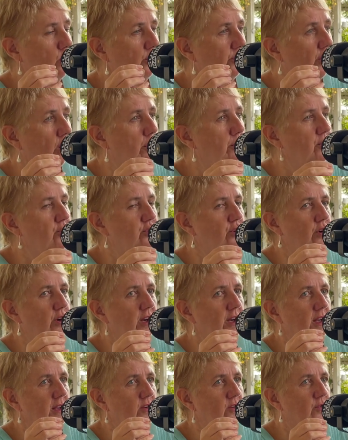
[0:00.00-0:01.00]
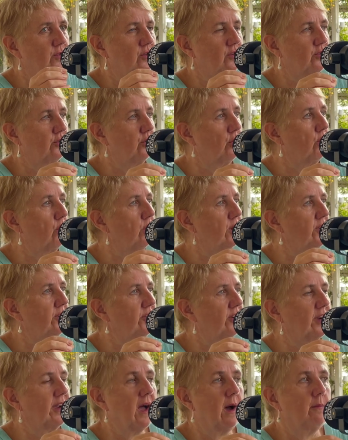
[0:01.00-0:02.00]
was opportunities for stories
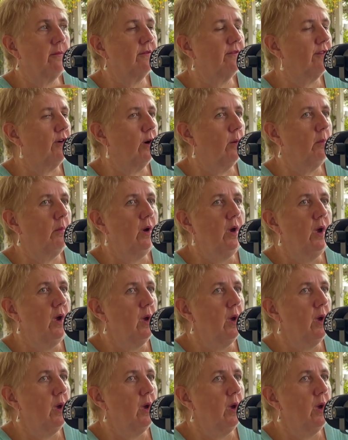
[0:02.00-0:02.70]
to come from